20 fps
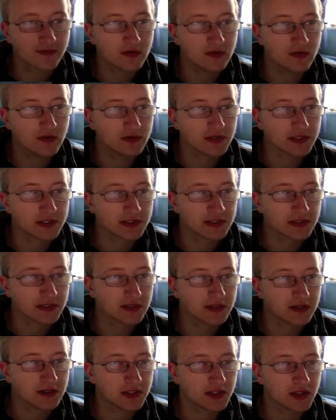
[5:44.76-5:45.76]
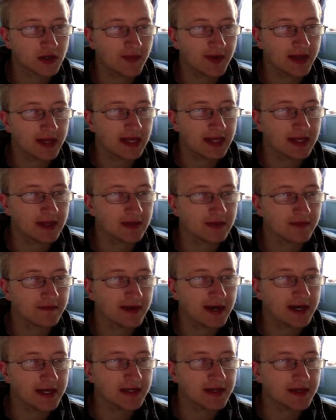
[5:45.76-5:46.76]
course, stop it in the
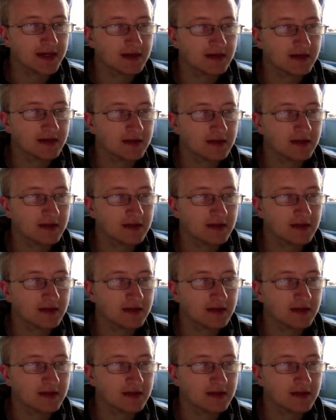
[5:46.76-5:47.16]
Finder.